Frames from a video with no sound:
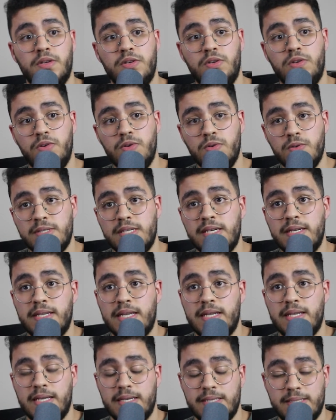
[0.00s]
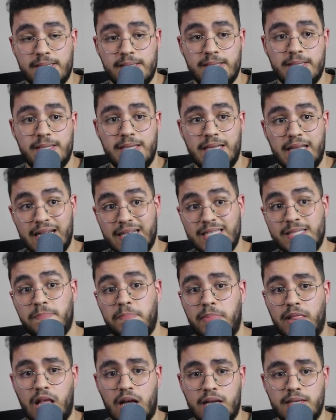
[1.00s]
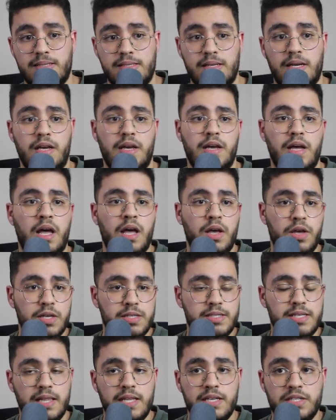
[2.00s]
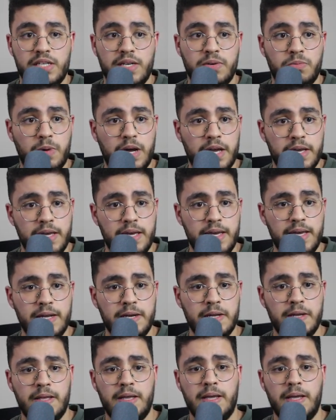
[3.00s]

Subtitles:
using this Dex Plus utility right here.